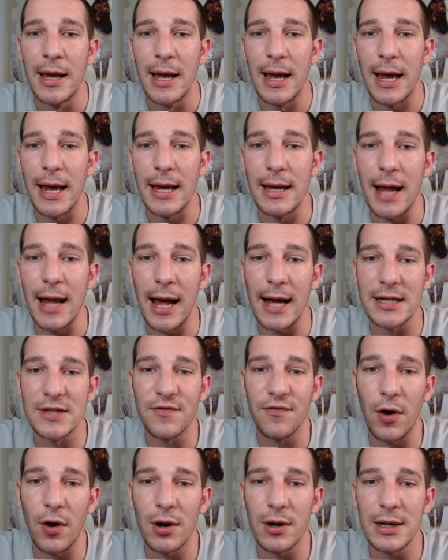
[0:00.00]
And as
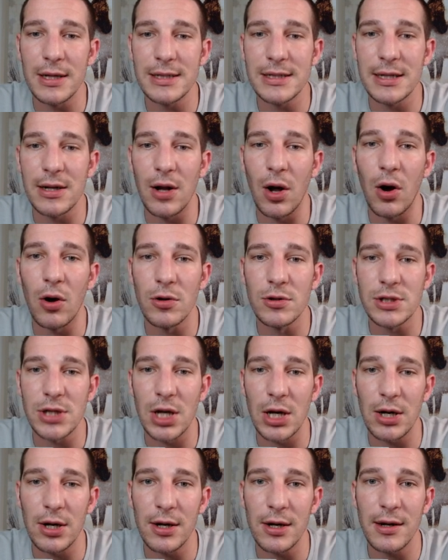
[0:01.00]
far as an
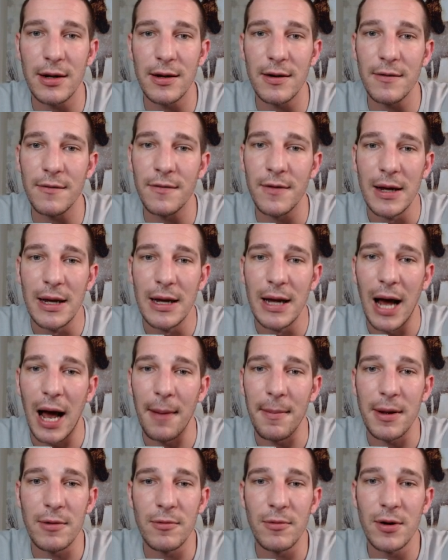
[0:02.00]
alternative, I
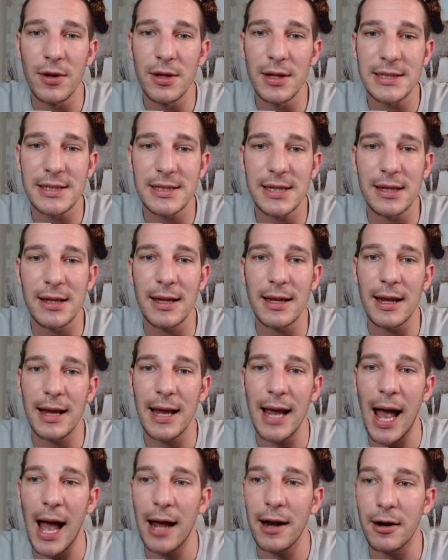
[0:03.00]
mean, realistically, the
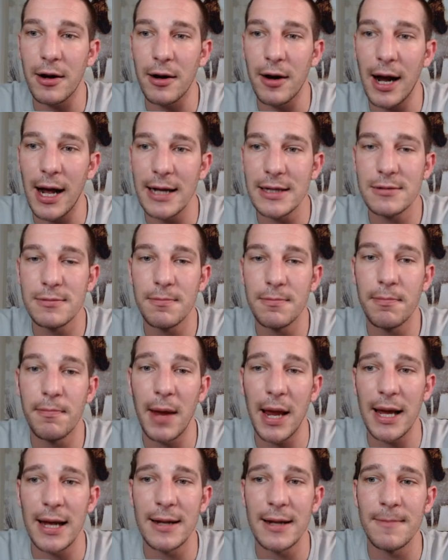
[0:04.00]
Categorized
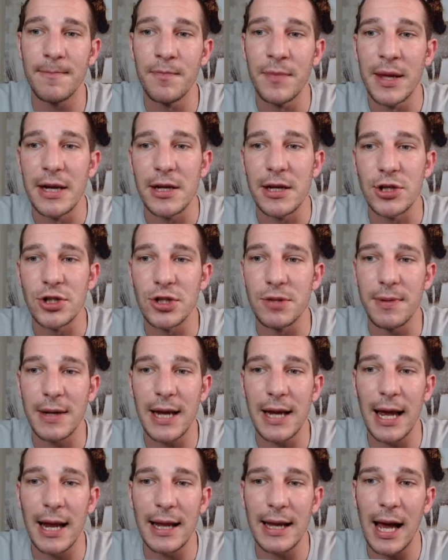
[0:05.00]
Band, you should be
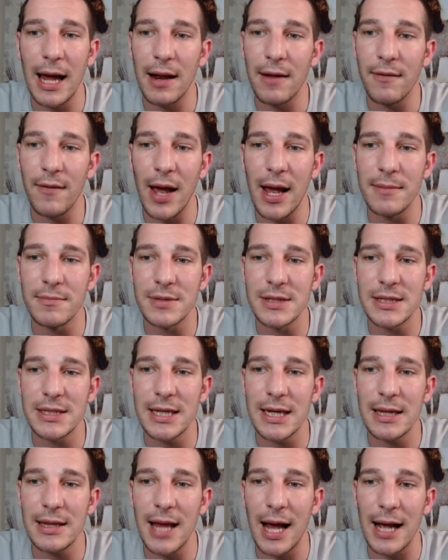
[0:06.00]
getting out of
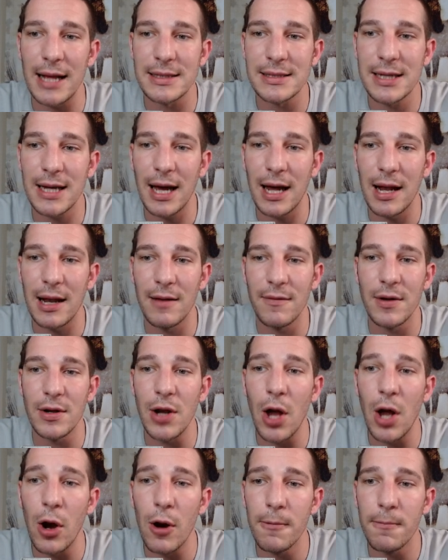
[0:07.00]
MC. That's kind of a
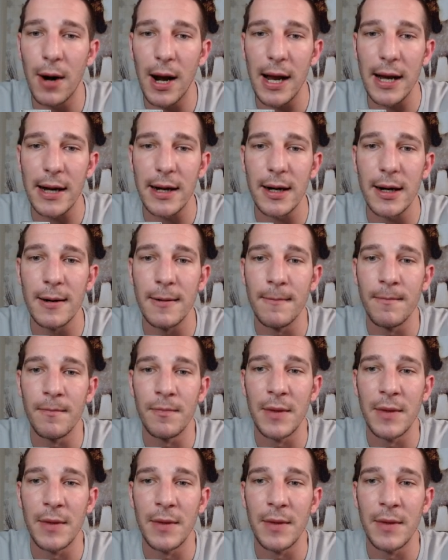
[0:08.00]
no-brainer.